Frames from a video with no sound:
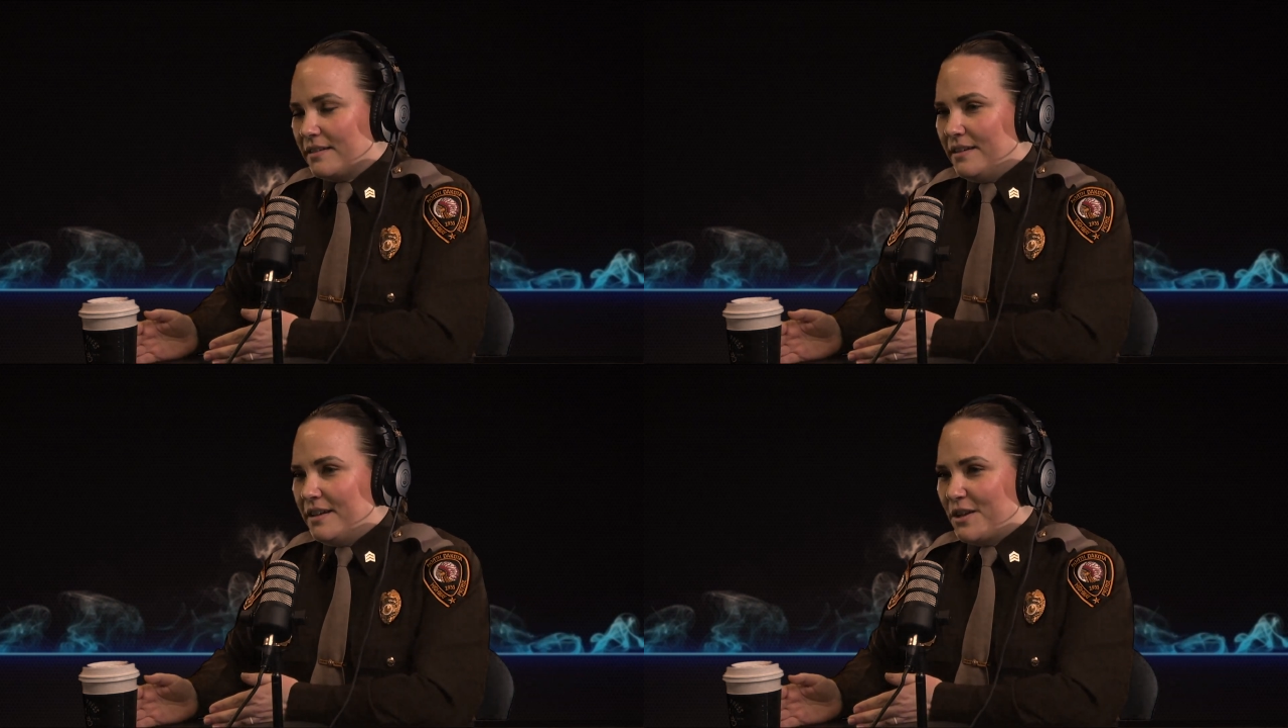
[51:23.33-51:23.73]

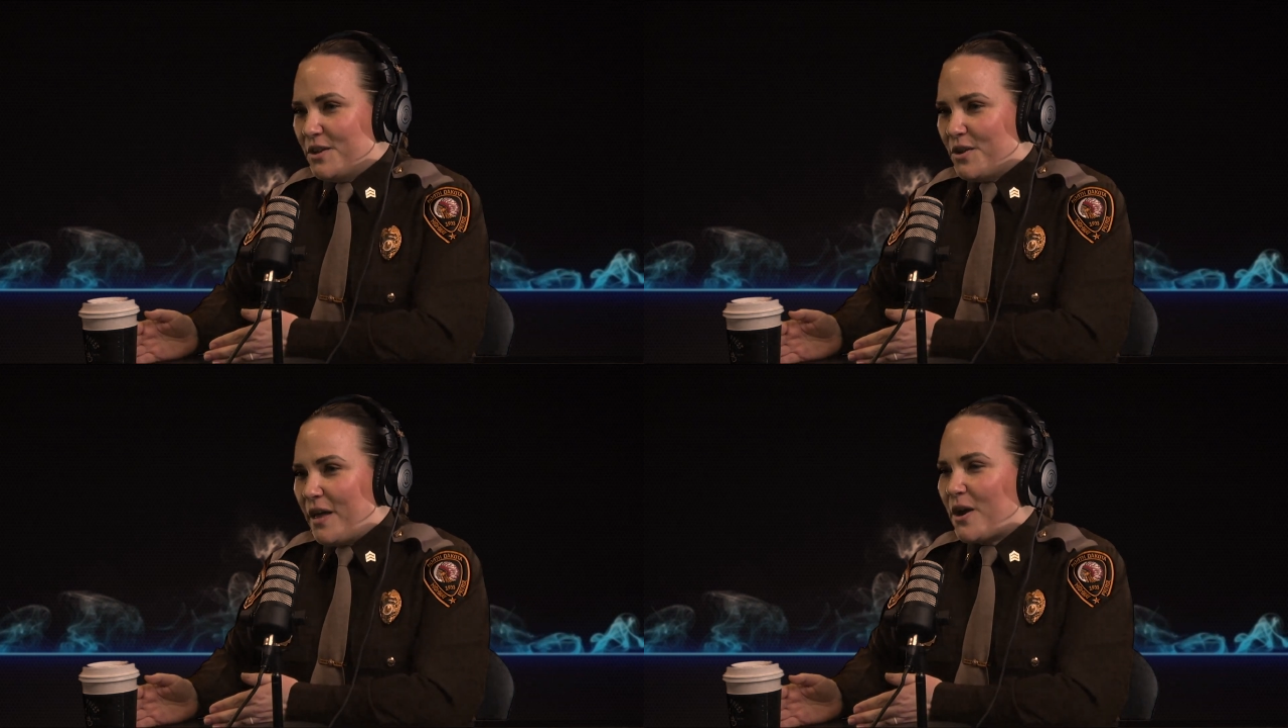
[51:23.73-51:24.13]

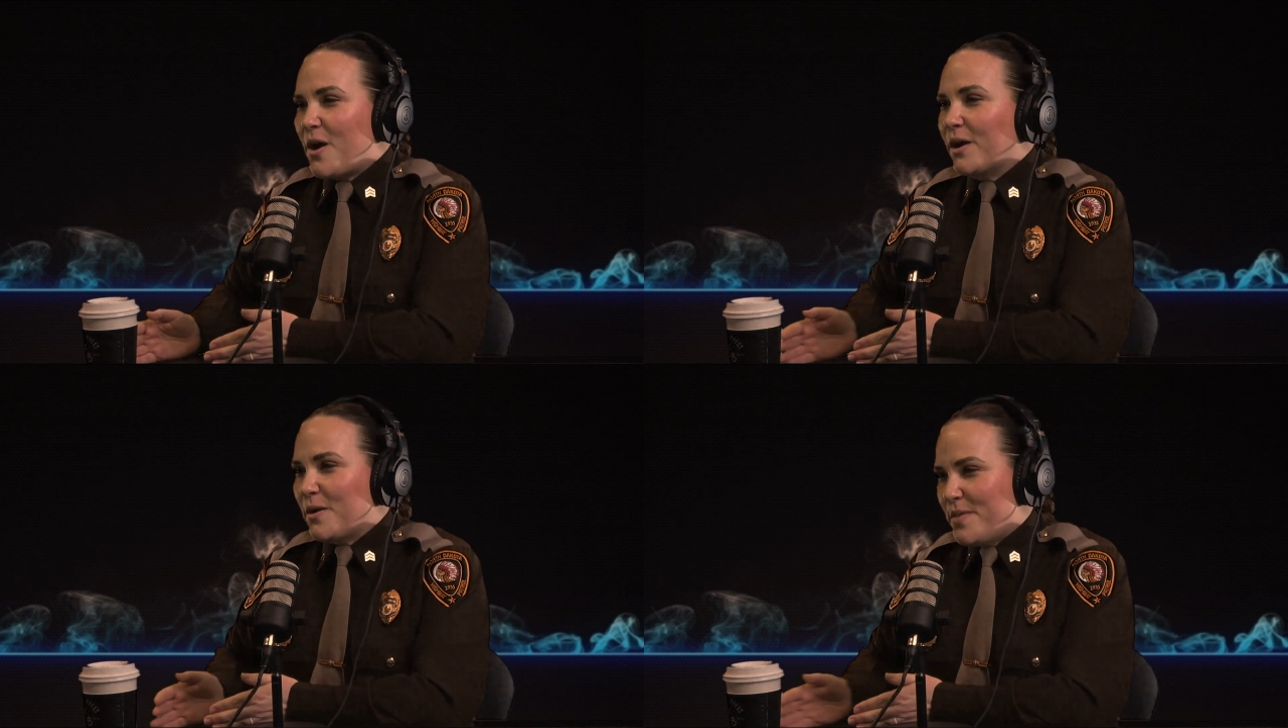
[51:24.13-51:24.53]

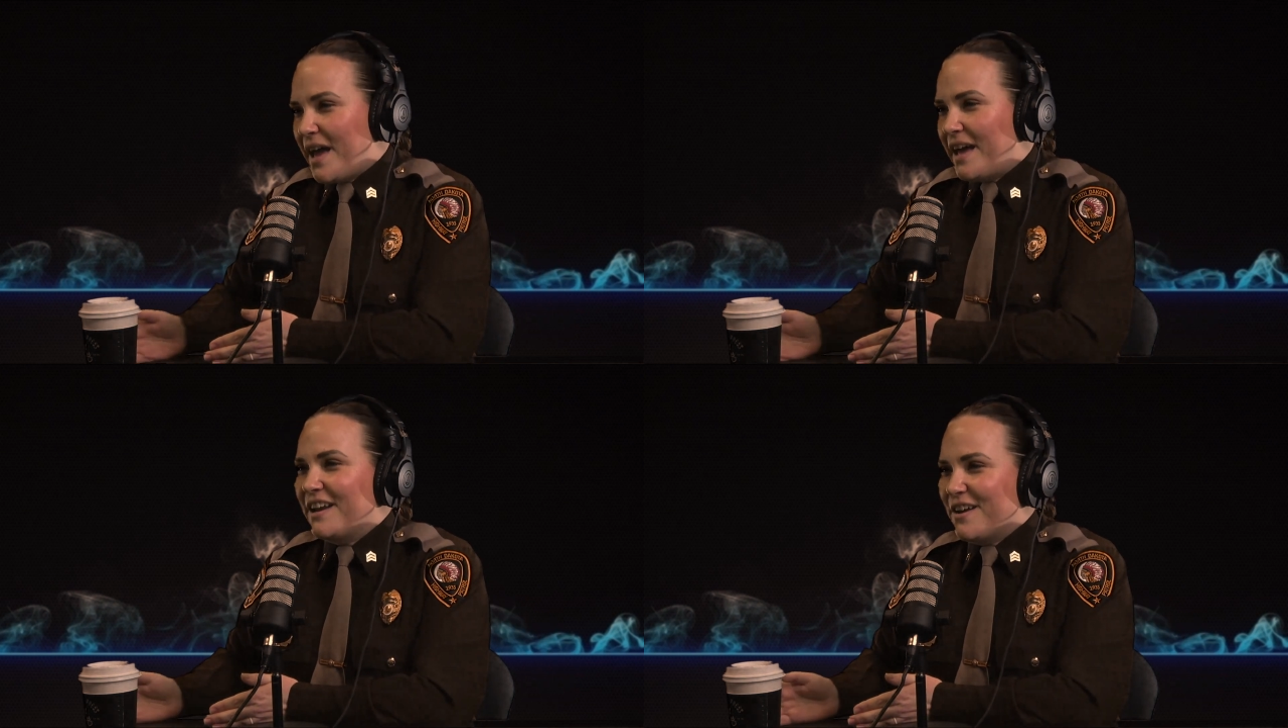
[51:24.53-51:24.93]
that
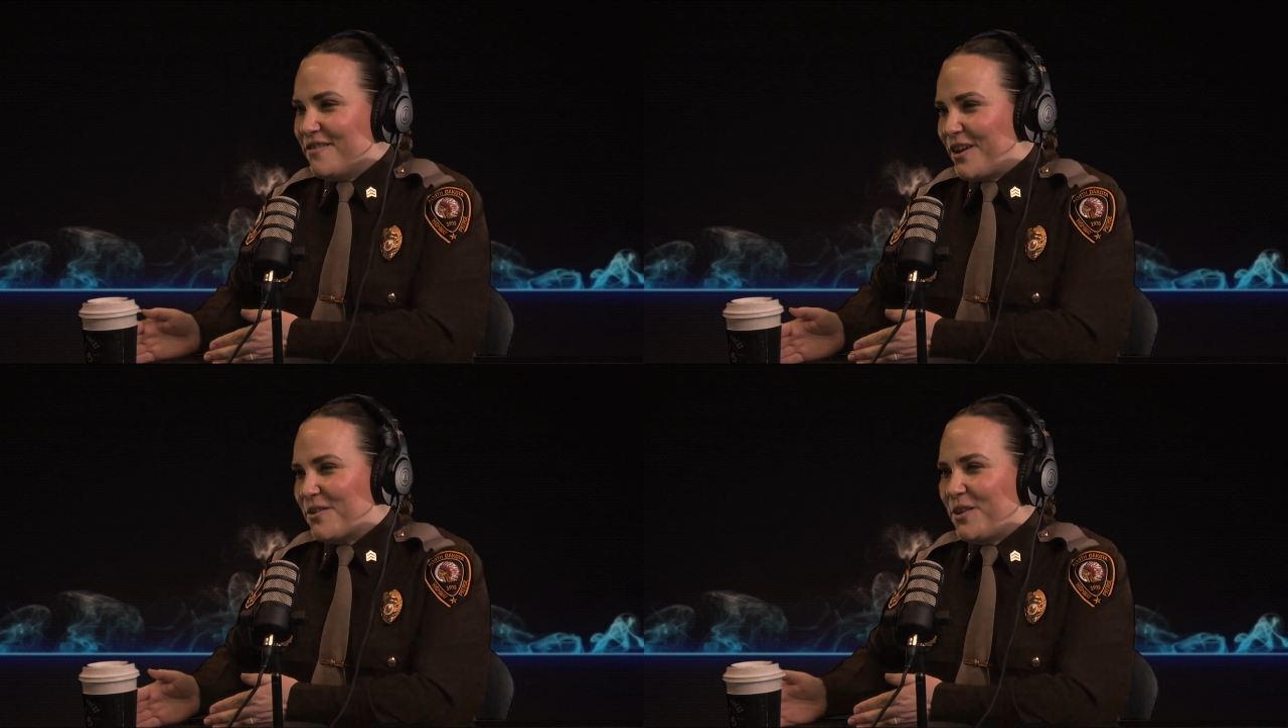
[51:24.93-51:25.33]
competitive,
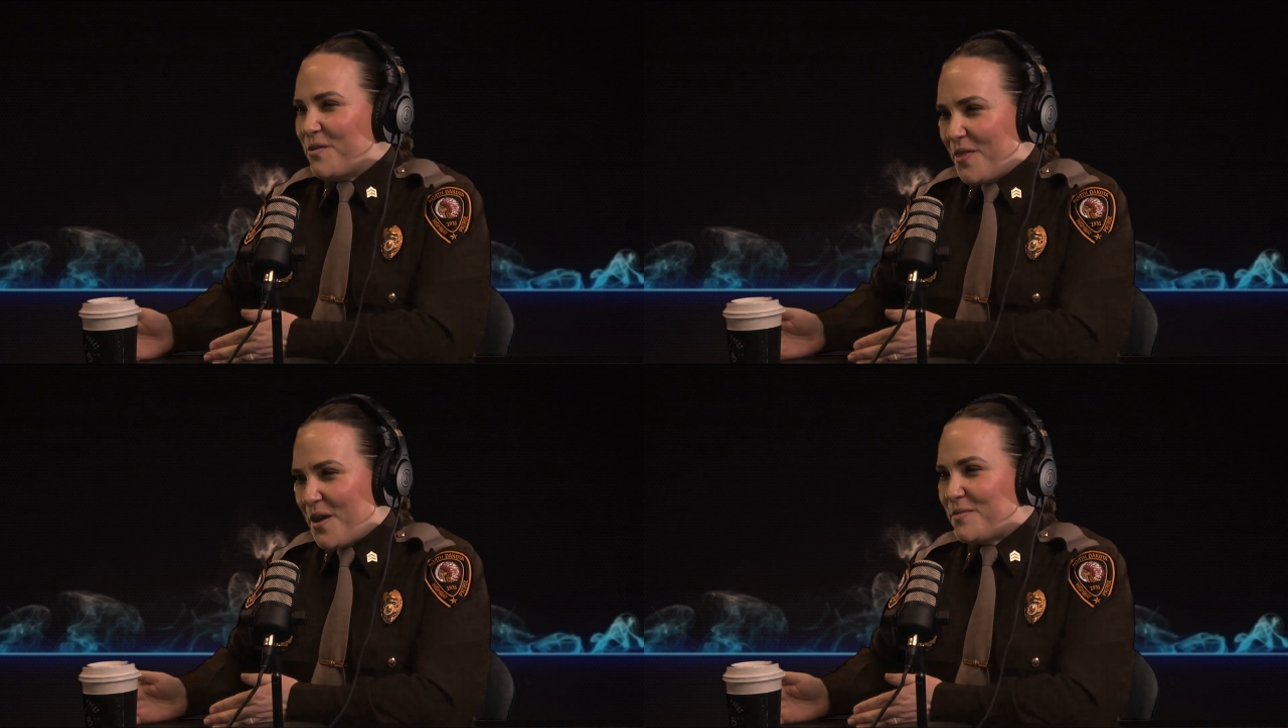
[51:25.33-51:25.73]
I don't really
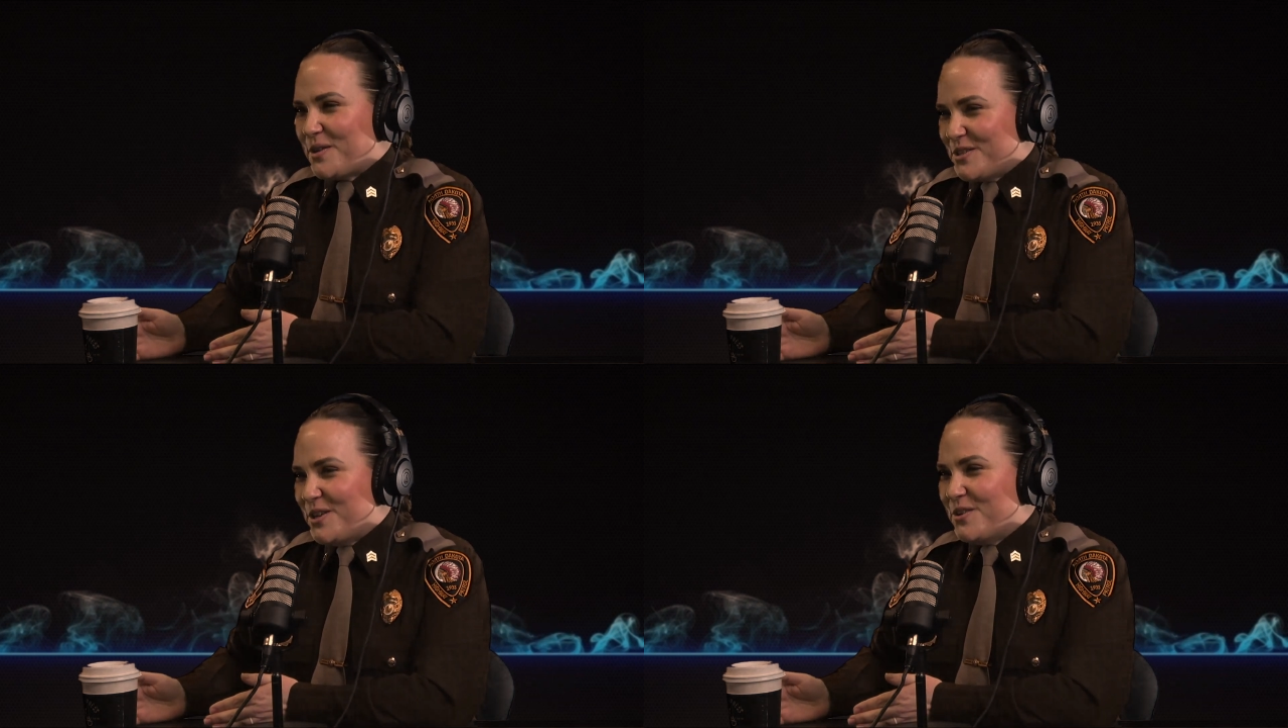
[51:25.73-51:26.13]
want that
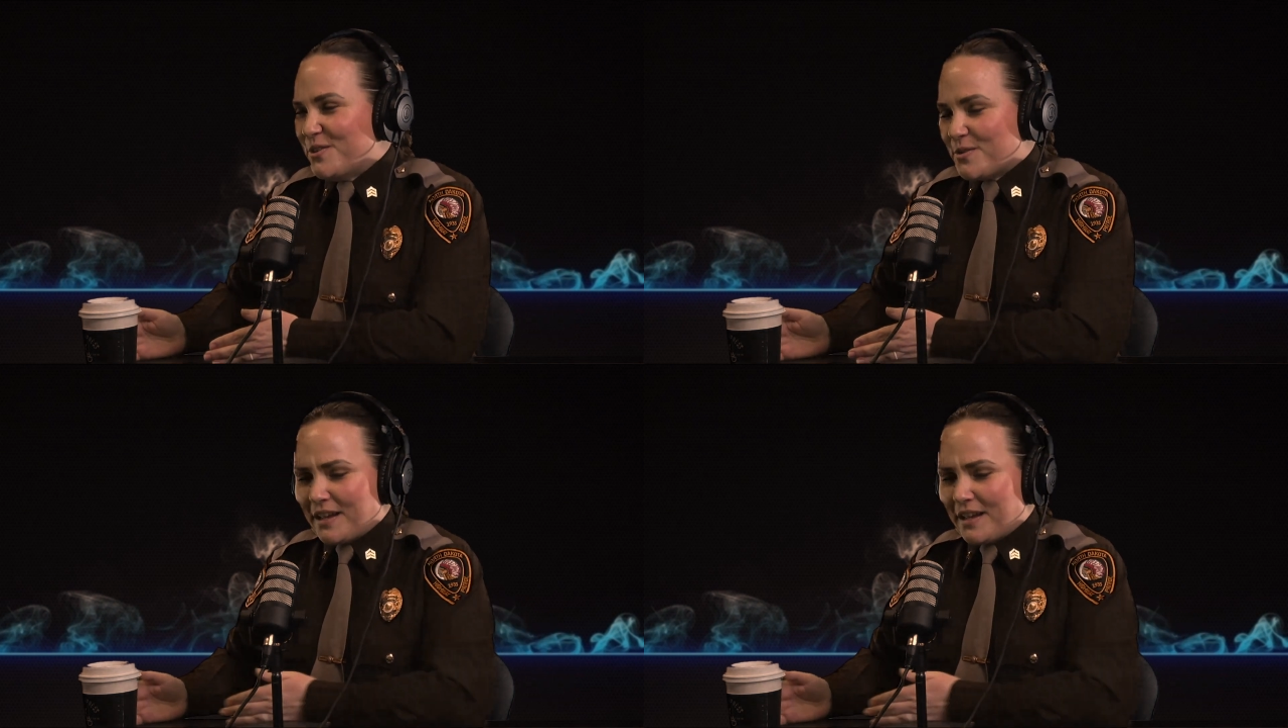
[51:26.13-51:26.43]
person to do as well.